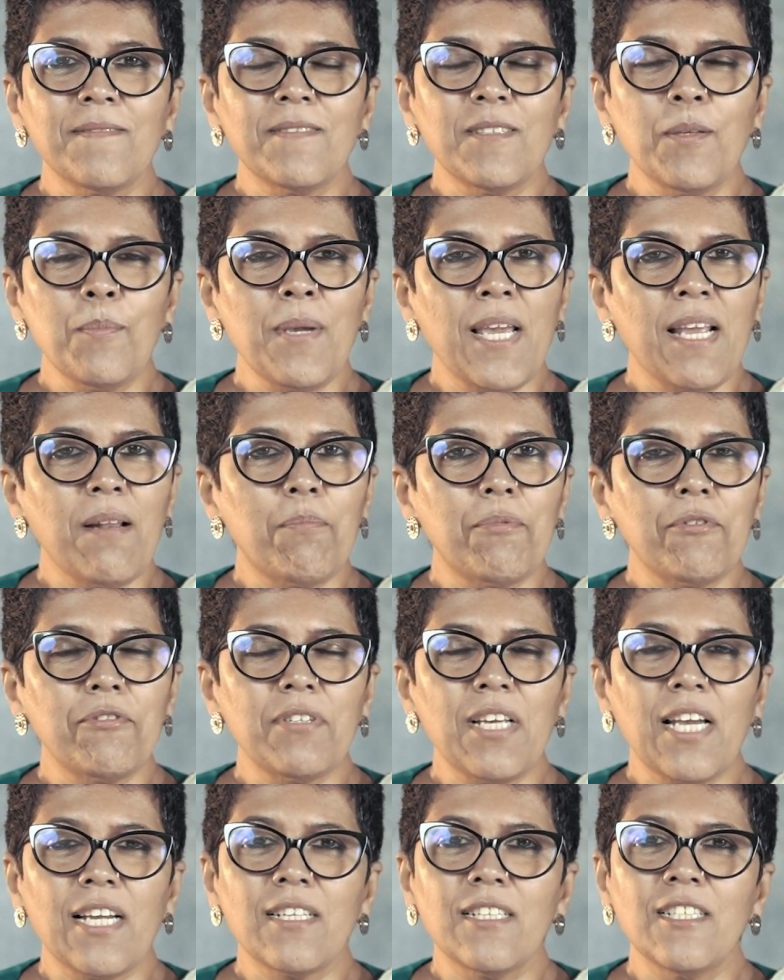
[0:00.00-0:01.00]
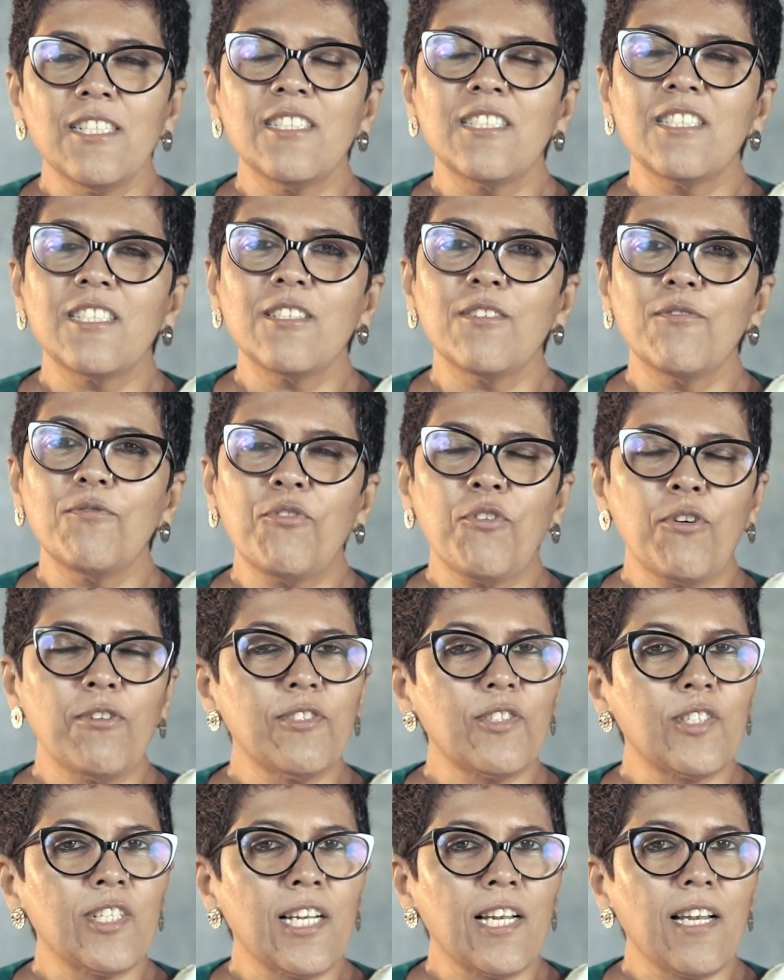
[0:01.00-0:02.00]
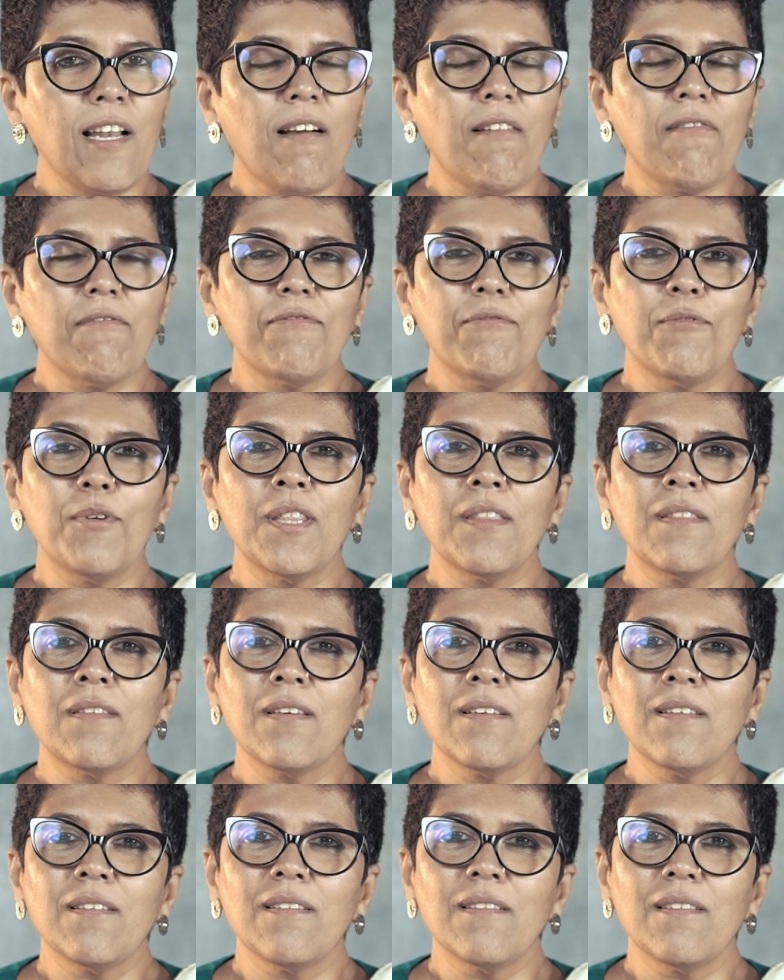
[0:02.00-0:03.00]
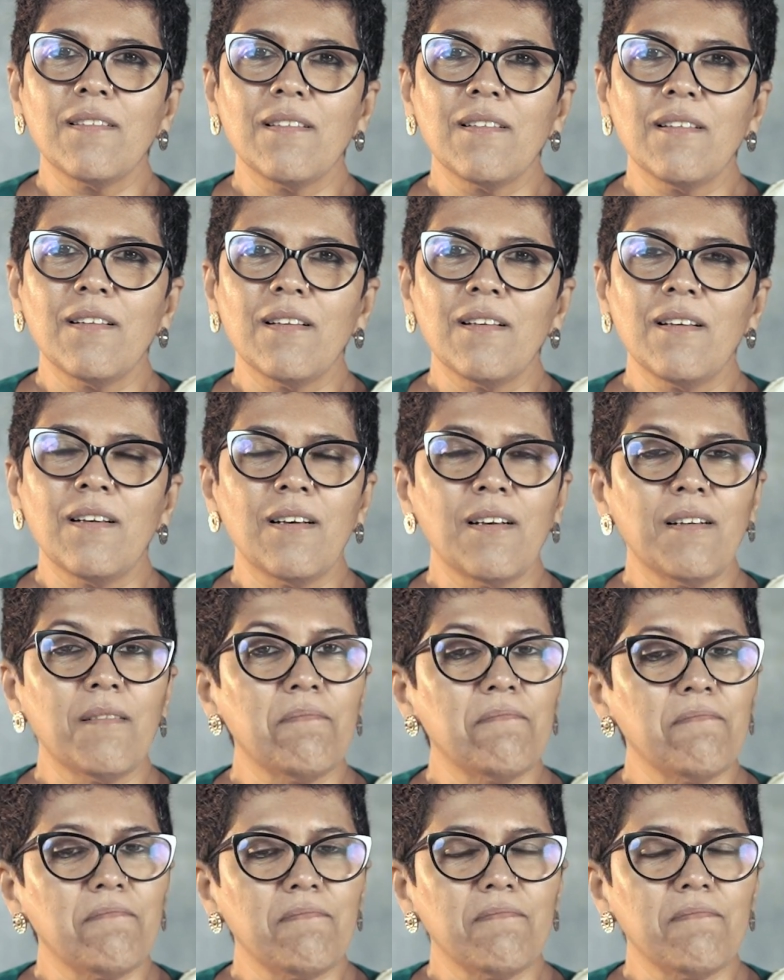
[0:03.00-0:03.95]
the male protagonist falls in love with a